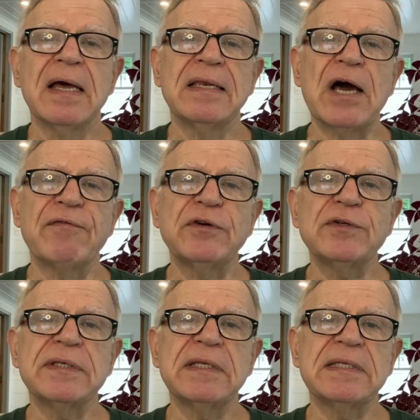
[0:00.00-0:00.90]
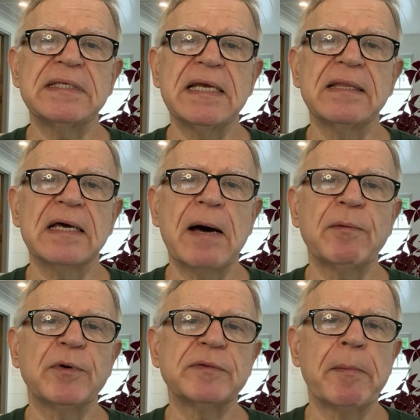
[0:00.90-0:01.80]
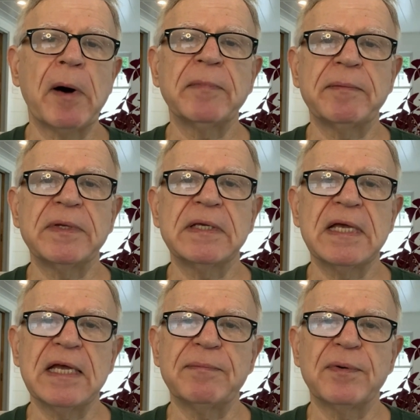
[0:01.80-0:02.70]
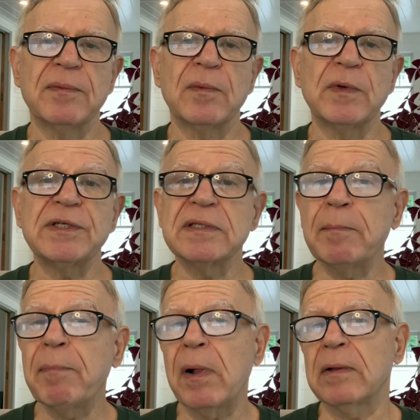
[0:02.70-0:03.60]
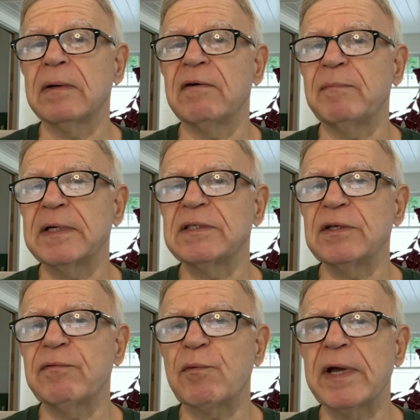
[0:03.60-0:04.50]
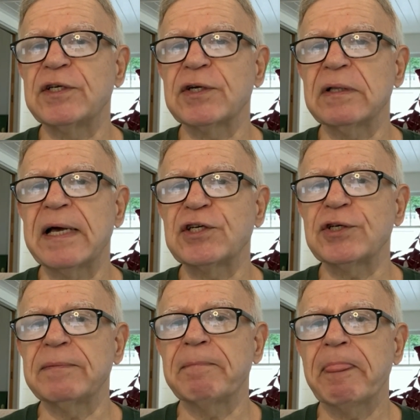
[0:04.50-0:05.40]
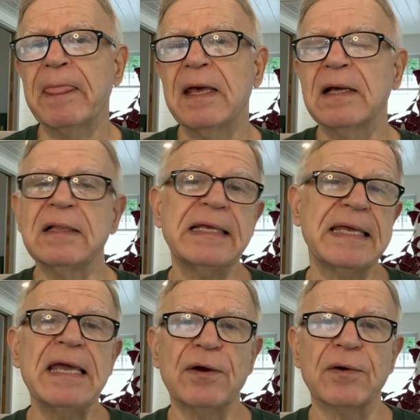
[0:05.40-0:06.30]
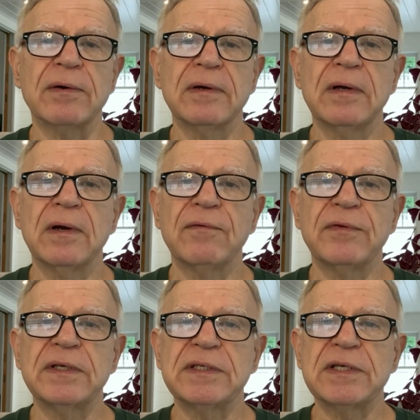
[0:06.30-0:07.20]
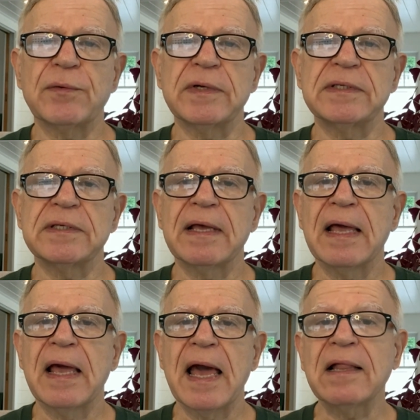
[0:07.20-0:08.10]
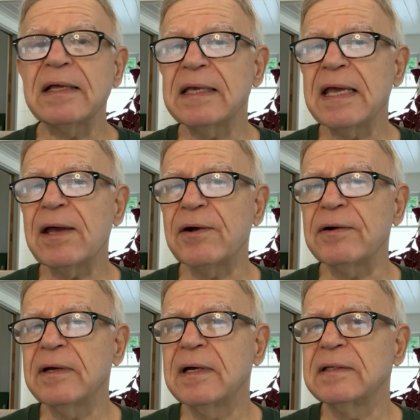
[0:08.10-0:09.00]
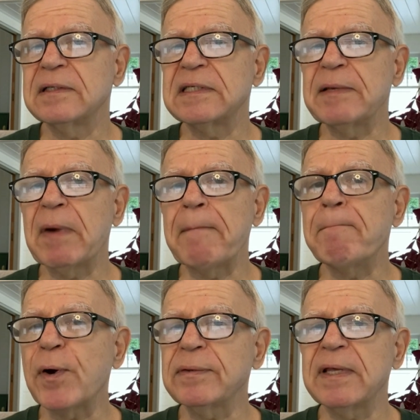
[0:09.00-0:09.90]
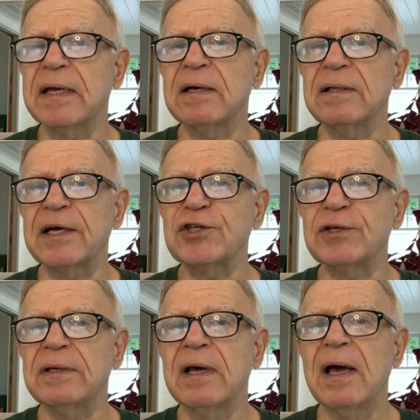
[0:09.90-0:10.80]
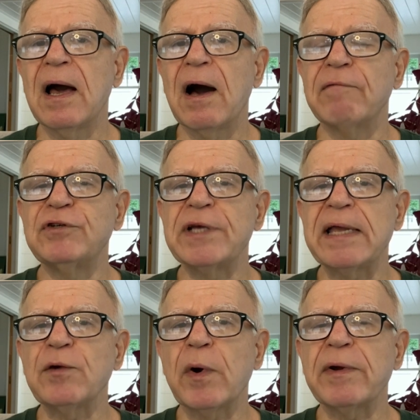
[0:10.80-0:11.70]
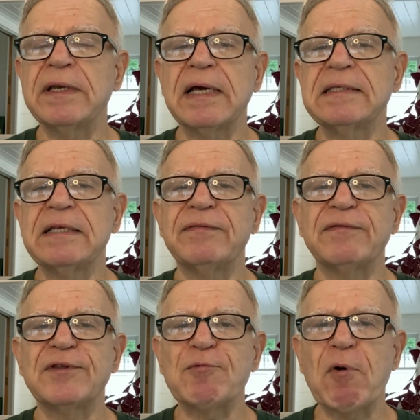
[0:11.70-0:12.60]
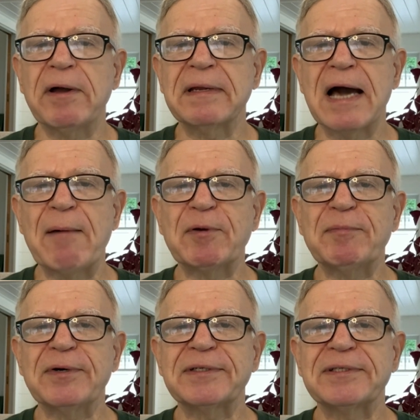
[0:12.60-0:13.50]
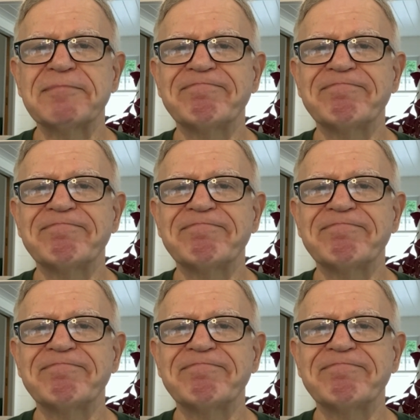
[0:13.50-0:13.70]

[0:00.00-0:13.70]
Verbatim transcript: Now, if you're interested in seeing the comic books my mom let me keep, which is the bulk of my Silver Age collection, click here for the series, and click here to see my birthday collection of January 1951 comic books.